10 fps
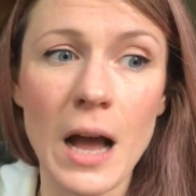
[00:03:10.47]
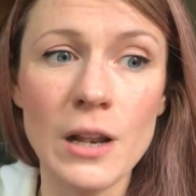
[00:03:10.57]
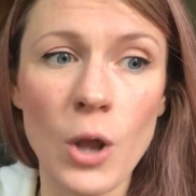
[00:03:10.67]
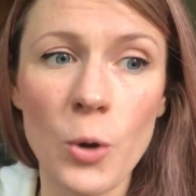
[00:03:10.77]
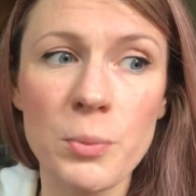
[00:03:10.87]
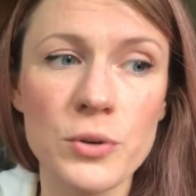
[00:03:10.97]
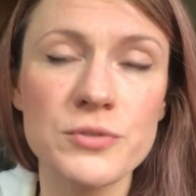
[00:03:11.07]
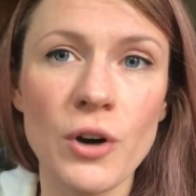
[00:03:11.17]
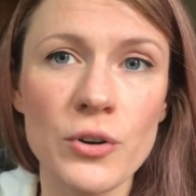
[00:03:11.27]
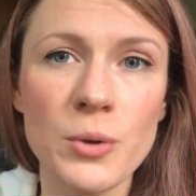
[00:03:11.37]
a low
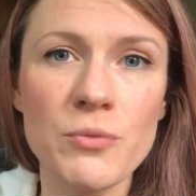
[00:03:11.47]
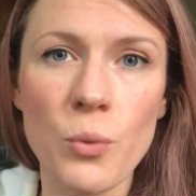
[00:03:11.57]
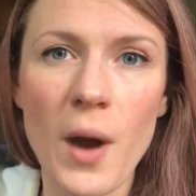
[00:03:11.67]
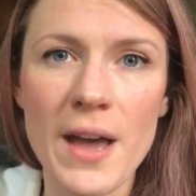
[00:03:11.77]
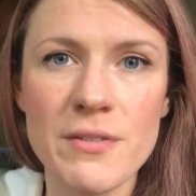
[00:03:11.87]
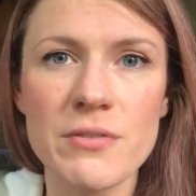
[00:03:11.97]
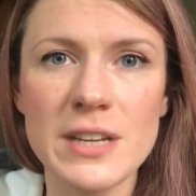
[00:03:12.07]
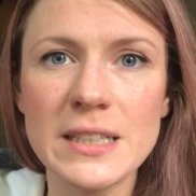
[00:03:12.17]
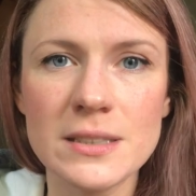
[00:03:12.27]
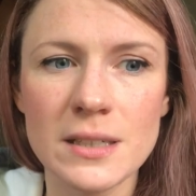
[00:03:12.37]
blood volume for whatever
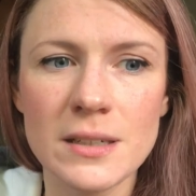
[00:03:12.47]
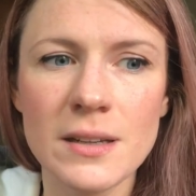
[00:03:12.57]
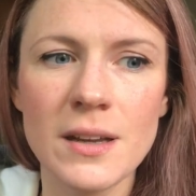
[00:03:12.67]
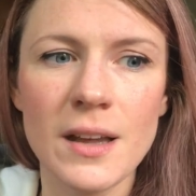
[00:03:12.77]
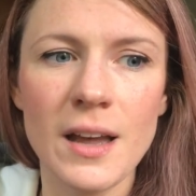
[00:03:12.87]
reason.